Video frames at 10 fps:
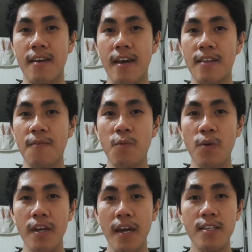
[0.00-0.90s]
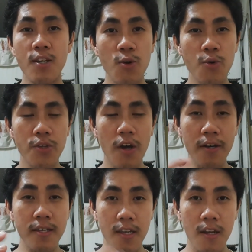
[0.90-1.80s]
And if we exclude
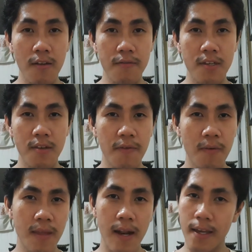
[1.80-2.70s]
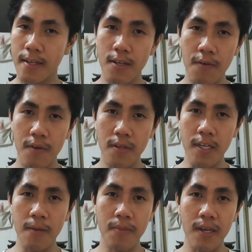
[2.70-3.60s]
ourselves from the list of
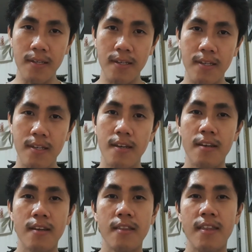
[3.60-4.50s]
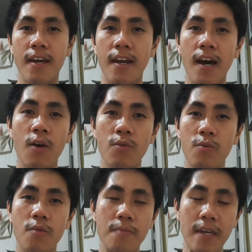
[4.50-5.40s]
recipients, then how
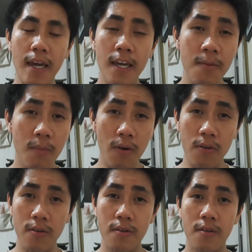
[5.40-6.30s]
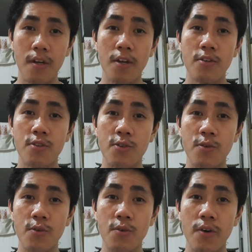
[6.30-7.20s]
will we be able
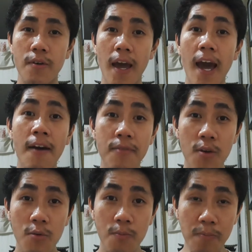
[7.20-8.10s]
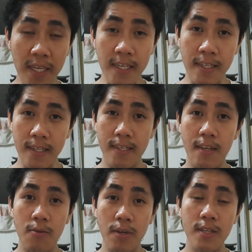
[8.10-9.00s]
to have the means,
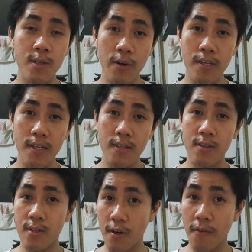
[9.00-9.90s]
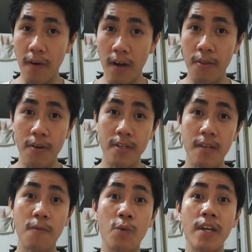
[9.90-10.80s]
the resources to serve others
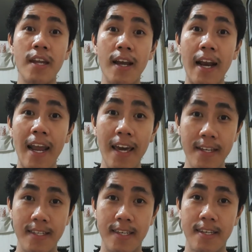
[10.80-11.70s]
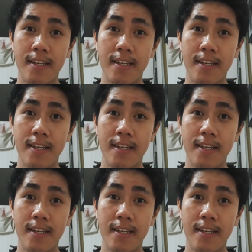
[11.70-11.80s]
if we neglect